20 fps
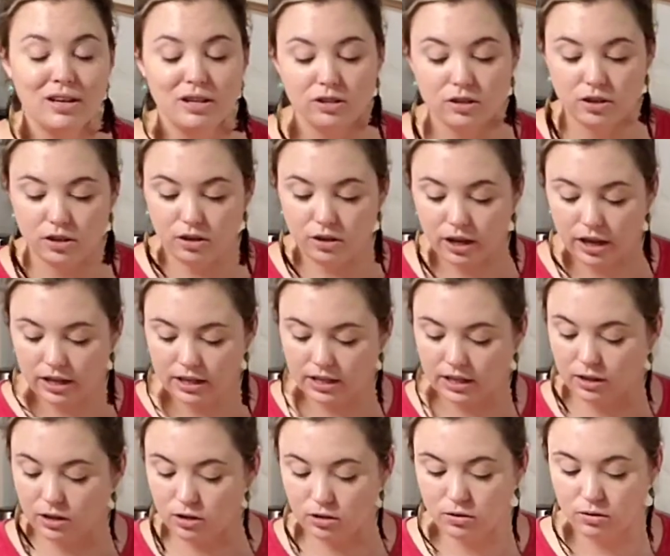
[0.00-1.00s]
So you get
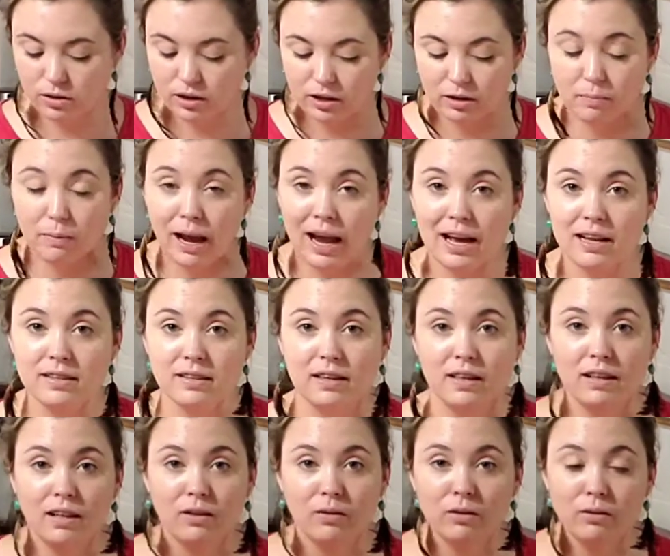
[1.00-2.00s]
to do
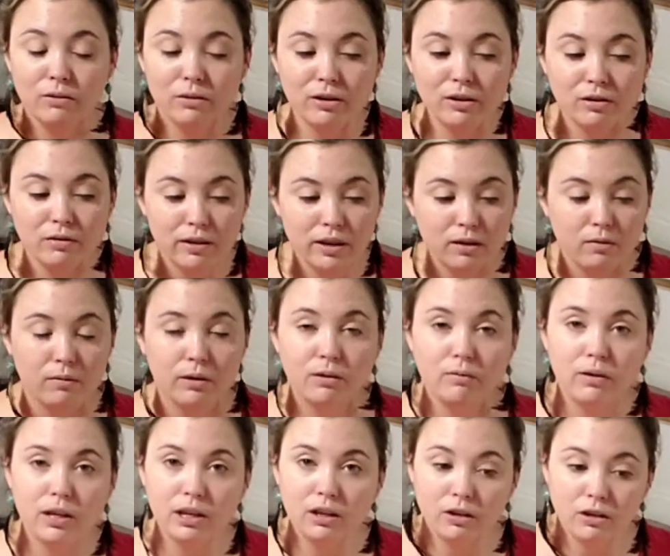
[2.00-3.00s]
capacity. That's what we're doing
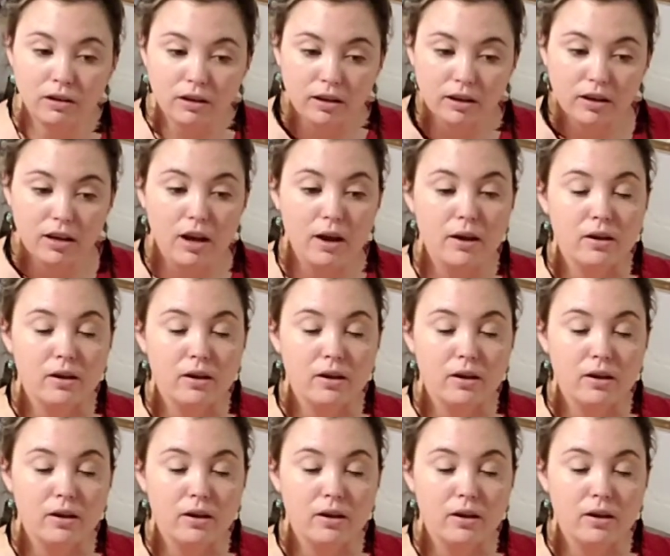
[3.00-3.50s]
when we cook.